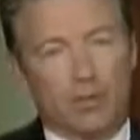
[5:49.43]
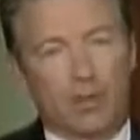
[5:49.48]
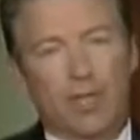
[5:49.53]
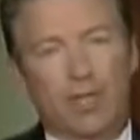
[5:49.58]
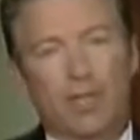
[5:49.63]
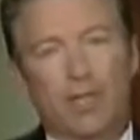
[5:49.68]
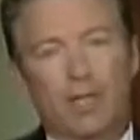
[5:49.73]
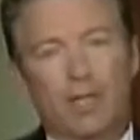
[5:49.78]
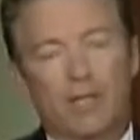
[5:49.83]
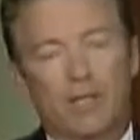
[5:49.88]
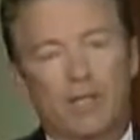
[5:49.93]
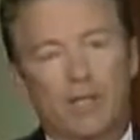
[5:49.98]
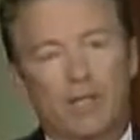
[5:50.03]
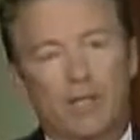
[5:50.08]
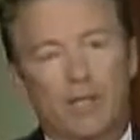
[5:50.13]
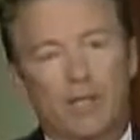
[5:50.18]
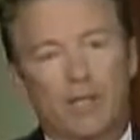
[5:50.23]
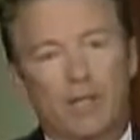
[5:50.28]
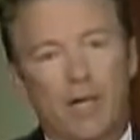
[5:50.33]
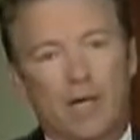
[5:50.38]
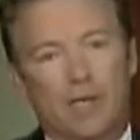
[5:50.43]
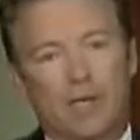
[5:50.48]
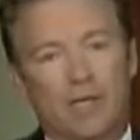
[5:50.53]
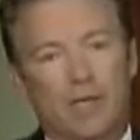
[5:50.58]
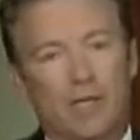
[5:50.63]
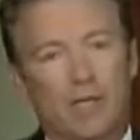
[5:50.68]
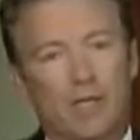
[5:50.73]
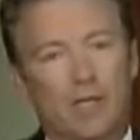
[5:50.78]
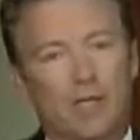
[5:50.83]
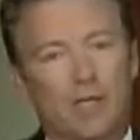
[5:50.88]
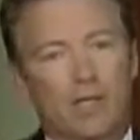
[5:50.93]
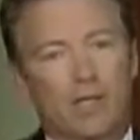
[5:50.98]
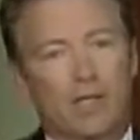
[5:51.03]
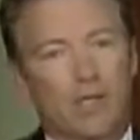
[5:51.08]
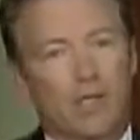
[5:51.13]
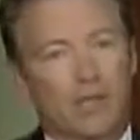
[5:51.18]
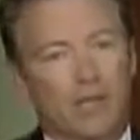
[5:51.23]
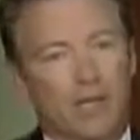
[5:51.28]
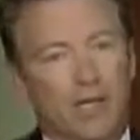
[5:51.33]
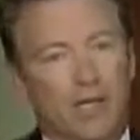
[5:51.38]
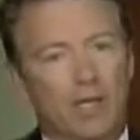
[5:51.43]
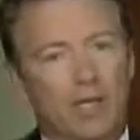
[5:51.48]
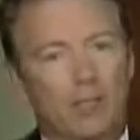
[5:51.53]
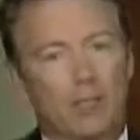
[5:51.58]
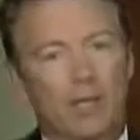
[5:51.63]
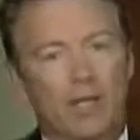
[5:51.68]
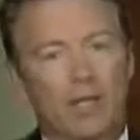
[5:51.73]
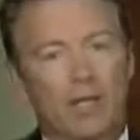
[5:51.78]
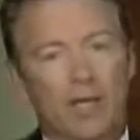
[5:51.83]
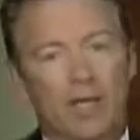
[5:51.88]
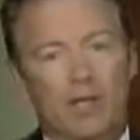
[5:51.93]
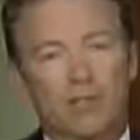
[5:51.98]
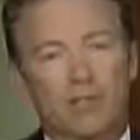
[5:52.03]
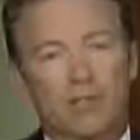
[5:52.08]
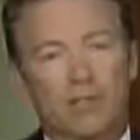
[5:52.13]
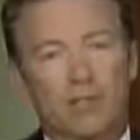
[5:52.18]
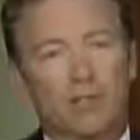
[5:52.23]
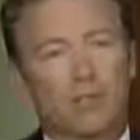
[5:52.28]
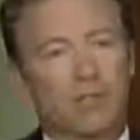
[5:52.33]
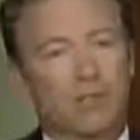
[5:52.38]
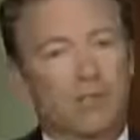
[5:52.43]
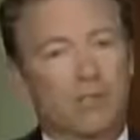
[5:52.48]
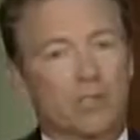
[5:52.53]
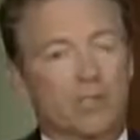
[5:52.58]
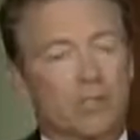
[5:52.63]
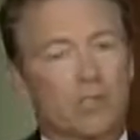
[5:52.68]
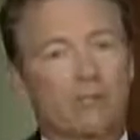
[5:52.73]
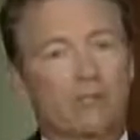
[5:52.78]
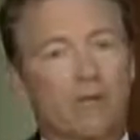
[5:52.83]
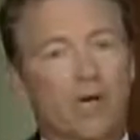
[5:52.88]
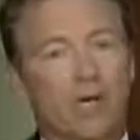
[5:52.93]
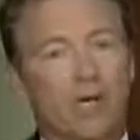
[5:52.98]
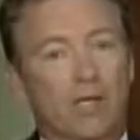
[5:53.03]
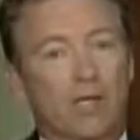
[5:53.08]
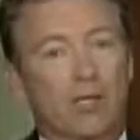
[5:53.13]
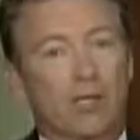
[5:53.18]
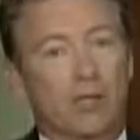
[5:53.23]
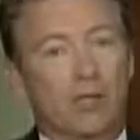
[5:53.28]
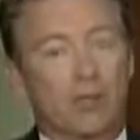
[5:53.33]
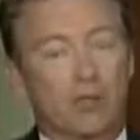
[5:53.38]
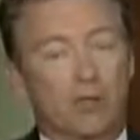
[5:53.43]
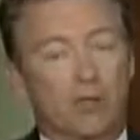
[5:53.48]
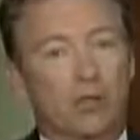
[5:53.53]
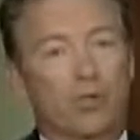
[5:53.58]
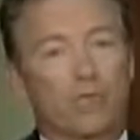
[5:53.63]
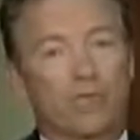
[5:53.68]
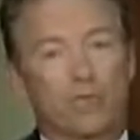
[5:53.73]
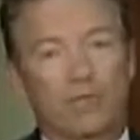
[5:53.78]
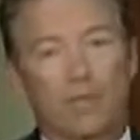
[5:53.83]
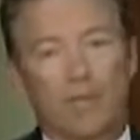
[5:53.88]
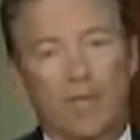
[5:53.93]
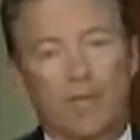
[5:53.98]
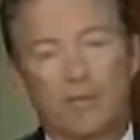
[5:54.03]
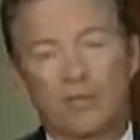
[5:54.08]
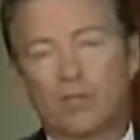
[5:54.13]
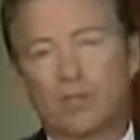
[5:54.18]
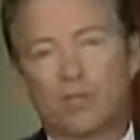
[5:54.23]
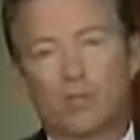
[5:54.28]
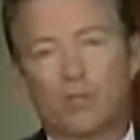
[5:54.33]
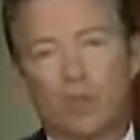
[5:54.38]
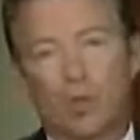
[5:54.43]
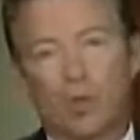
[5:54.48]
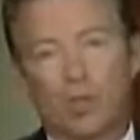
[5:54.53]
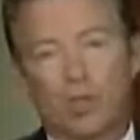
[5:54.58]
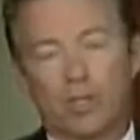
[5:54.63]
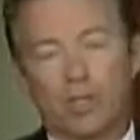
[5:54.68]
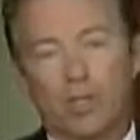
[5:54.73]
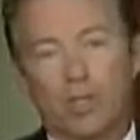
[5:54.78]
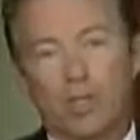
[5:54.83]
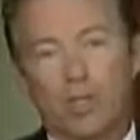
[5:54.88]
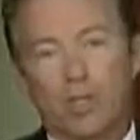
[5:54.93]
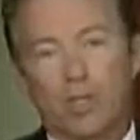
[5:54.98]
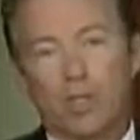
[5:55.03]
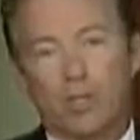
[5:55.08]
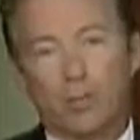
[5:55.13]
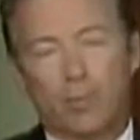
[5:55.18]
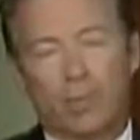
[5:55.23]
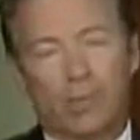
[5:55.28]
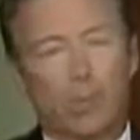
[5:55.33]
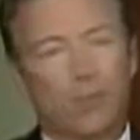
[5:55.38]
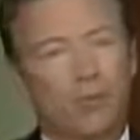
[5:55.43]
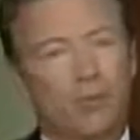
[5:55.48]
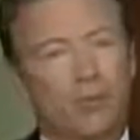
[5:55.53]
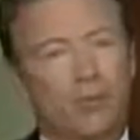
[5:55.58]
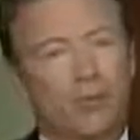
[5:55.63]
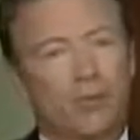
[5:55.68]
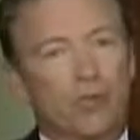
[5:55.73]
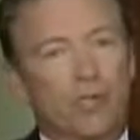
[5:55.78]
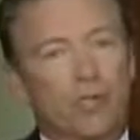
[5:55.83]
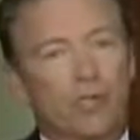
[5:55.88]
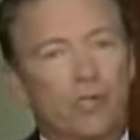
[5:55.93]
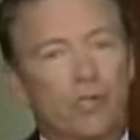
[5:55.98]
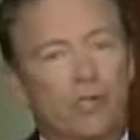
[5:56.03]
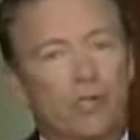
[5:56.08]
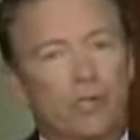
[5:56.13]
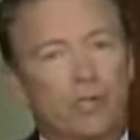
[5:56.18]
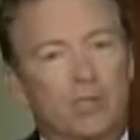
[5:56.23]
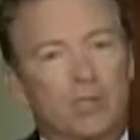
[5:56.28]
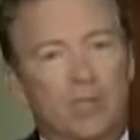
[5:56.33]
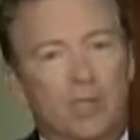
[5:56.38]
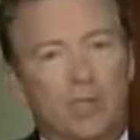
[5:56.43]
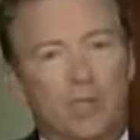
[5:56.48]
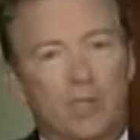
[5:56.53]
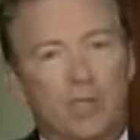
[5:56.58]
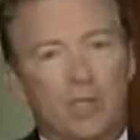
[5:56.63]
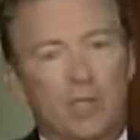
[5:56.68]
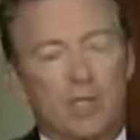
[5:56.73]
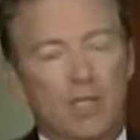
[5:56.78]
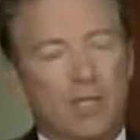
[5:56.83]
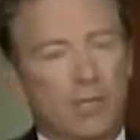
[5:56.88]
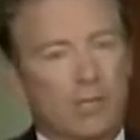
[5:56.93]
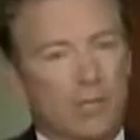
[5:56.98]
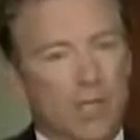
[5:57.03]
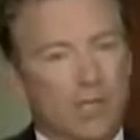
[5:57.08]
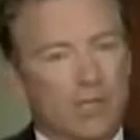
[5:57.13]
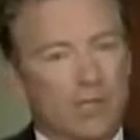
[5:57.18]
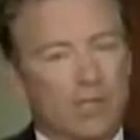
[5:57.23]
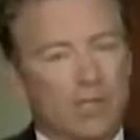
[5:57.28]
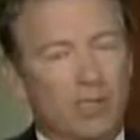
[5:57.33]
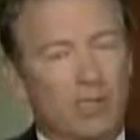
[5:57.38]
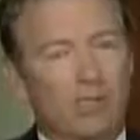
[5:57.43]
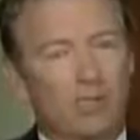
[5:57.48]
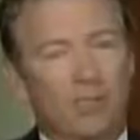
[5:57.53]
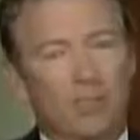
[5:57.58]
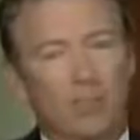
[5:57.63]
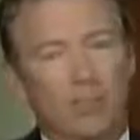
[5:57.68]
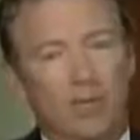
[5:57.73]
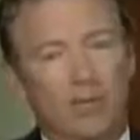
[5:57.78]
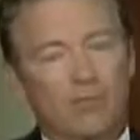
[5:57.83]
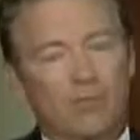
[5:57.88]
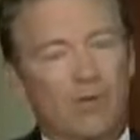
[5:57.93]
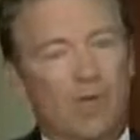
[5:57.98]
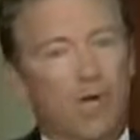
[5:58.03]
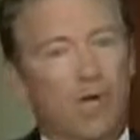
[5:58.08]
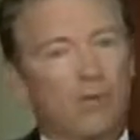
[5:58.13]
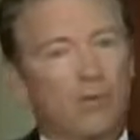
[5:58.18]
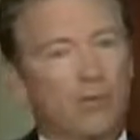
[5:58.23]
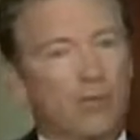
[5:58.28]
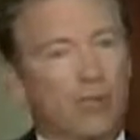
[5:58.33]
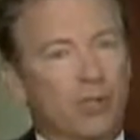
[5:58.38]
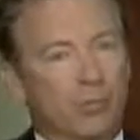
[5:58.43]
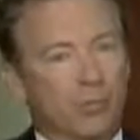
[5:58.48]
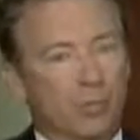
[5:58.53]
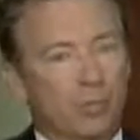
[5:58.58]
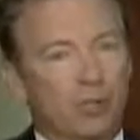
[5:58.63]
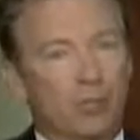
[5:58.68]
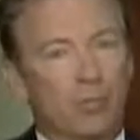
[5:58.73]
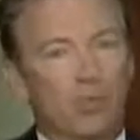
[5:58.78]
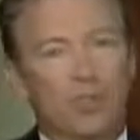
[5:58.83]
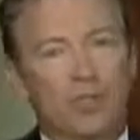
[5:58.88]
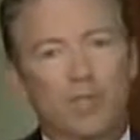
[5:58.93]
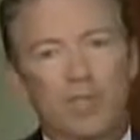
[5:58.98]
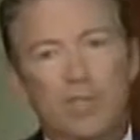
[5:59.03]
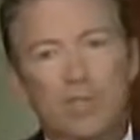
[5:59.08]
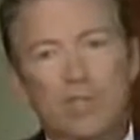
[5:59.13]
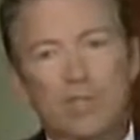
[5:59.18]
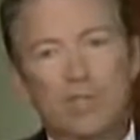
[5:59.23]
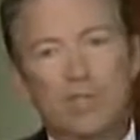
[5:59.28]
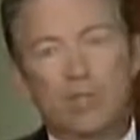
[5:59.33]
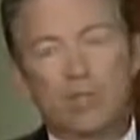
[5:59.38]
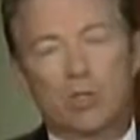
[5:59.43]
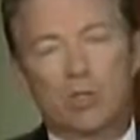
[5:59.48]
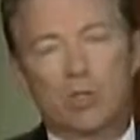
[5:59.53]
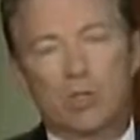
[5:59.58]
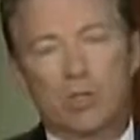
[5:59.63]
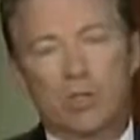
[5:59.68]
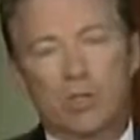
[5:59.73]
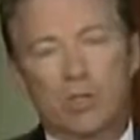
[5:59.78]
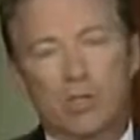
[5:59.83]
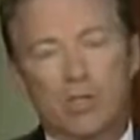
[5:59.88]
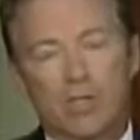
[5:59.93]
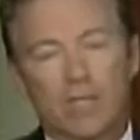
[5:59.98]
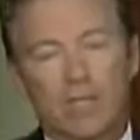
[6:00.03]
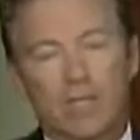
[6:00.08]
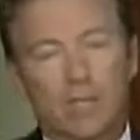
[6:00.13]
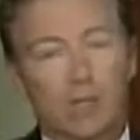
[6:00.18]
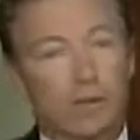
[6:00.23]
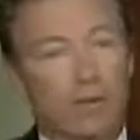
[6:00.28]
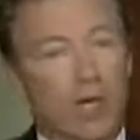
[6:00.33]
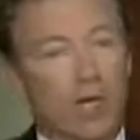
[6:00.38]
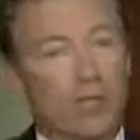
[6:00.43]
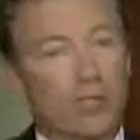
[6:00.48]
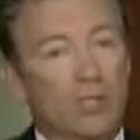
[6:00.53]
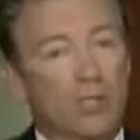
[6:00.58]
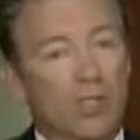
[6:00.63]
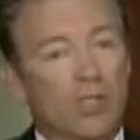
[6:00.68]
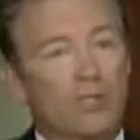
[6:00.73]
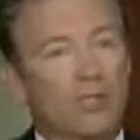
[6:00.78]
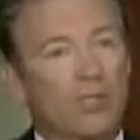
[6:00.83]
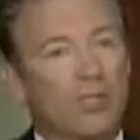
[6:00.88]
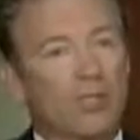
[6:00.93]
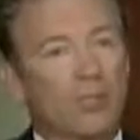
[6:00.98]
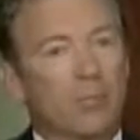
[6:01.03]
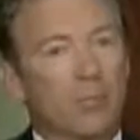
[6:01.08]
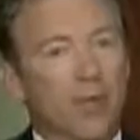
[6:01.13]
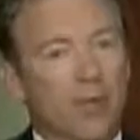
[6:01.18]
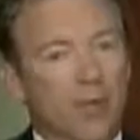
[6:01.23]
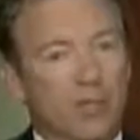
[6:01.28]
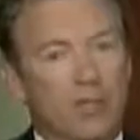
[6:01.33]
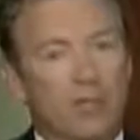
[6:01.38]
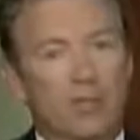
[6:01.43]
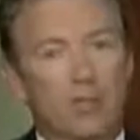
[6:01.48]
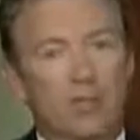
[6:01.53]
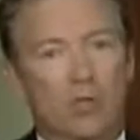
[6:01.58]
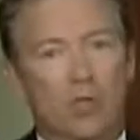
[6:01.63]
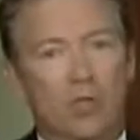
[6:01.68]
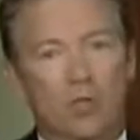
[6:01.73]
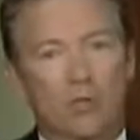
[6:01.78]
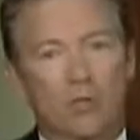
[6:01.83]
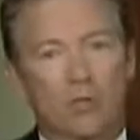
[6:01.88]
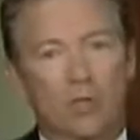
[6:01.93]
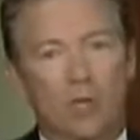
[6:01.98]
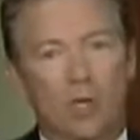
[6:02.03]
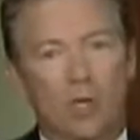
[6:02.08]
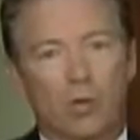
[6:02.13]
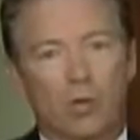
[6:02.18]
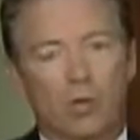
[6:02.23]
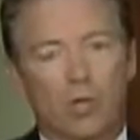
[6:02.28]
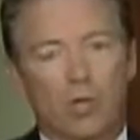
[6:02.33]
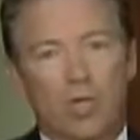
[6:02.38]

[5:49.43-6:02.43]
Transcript: and I think that I can be an asset in solidifying the conservative base of the party, but I also think that myself, my father, and the movement that he started attracts a lot of independents also.